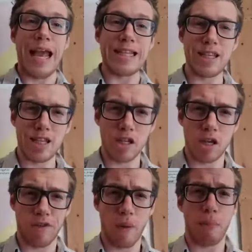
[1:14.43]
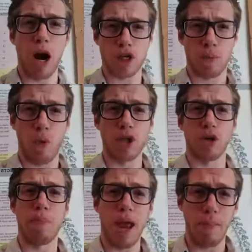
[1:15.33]
18 different pressure points
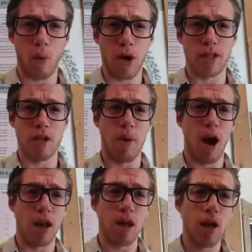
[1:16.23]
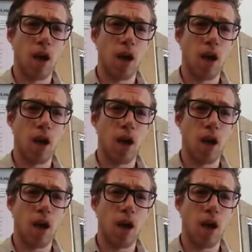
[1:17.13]
or pain points in the body,